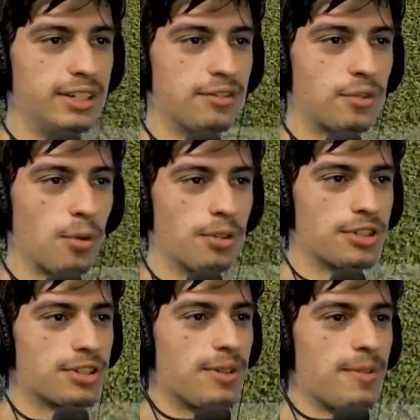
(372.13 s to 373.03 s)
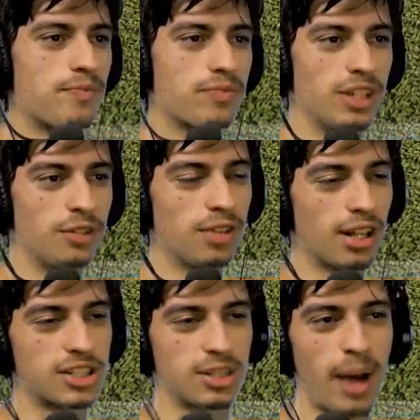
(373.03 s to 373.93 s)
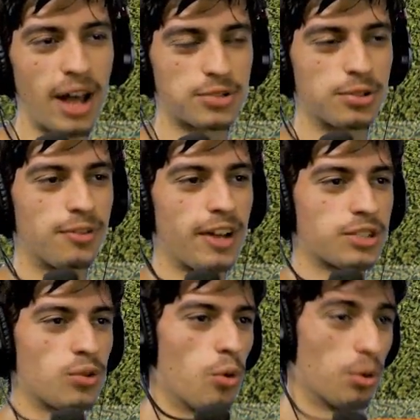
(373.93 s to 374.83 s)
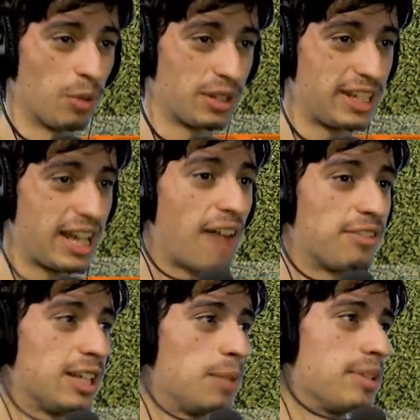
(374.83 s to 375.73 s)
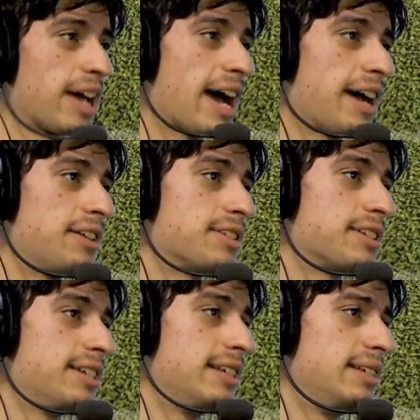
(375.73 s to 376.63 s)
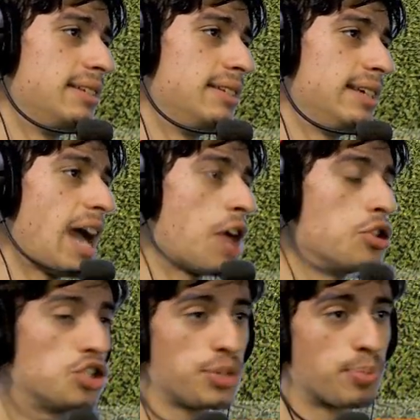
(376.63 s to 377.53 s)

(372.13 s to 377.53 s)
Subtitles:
of course, the flux capacitor effect, or what they have it labeled as the energy